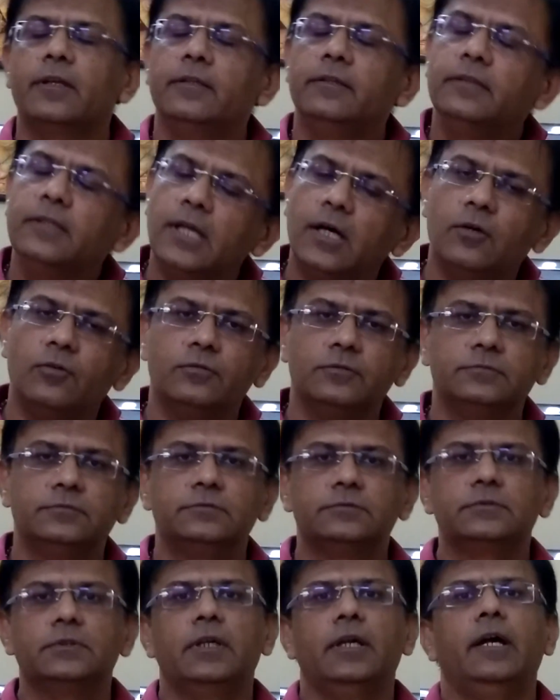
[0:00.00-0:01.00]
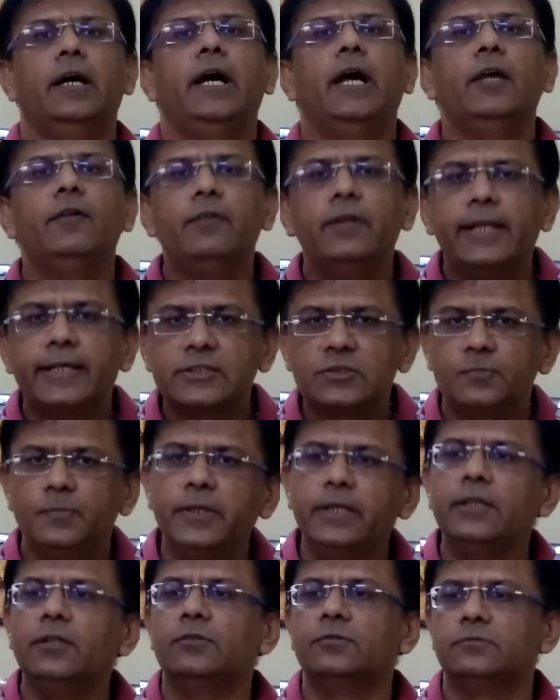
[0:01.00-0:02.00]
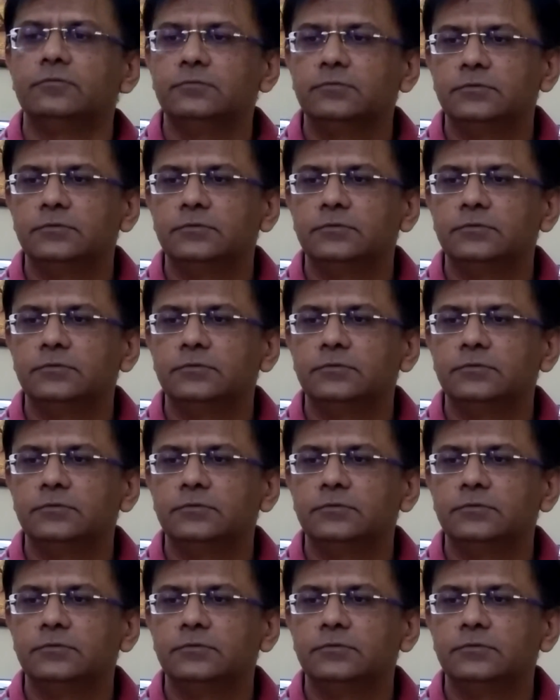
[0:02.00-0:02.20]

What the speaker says: Now, I will explain you